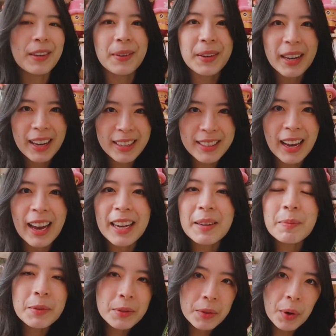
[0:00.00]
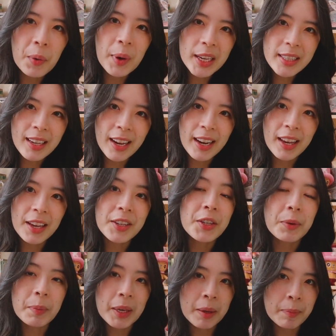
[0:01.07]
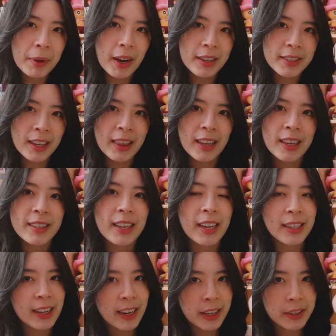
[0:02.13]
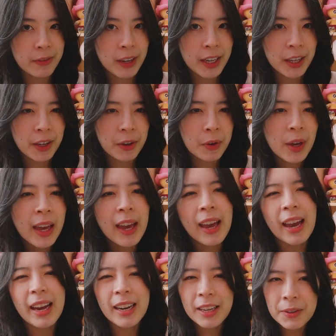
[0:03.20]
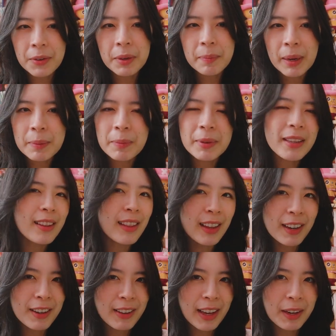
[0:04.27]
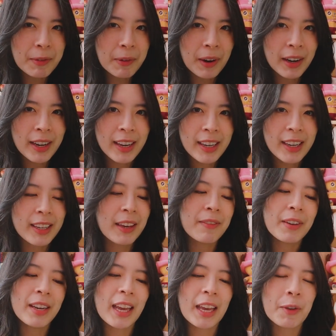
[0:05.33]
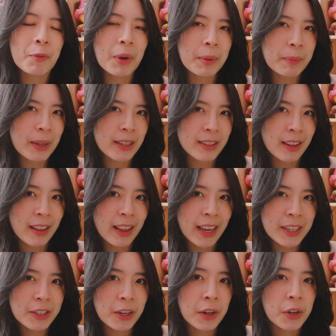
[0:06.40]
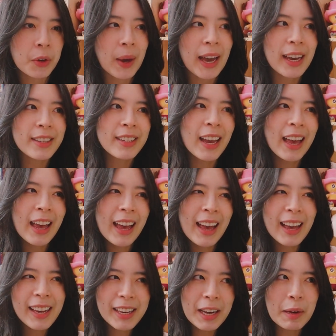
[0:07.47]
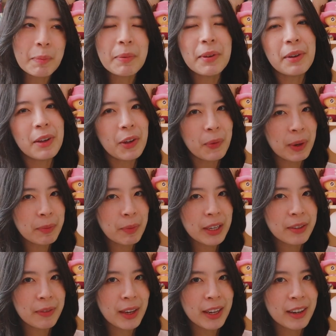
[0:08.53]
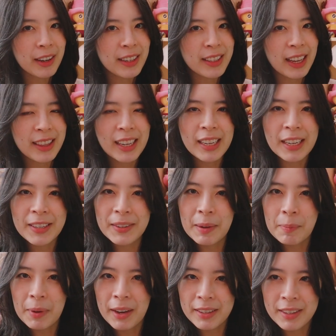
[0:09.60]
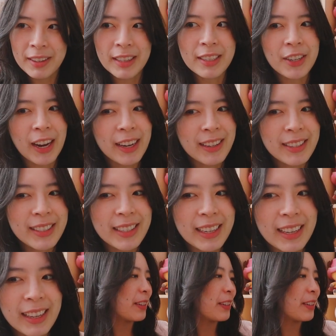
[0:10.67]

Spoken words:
You guys, I am so excited to be unboxing this in today's video, and I know it might be a little ironic given a One Piece collector who has a couple One Piece figures that they need to unbox on this channel still.